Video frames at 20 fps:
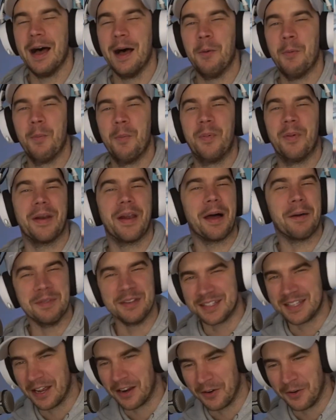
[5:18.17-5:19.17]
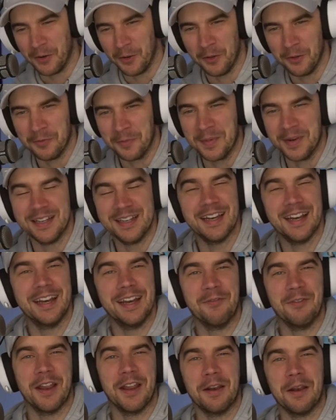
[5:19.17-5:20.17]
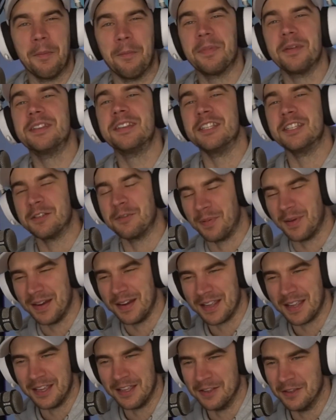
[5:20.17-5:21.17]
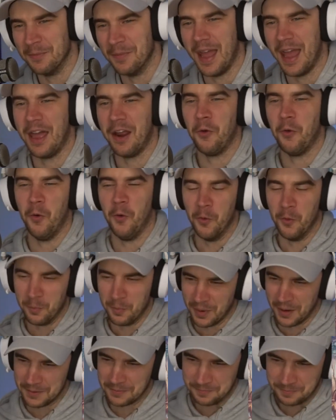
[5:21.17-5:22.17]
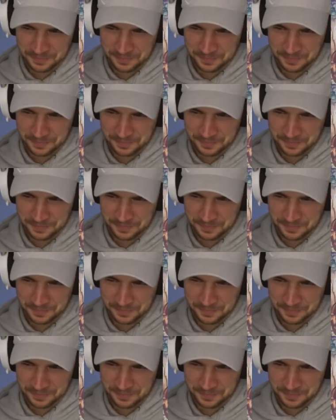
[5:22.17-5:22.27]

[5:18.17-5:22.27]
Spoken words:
but I missed out on all of them and didn't even end up participating in them at all. But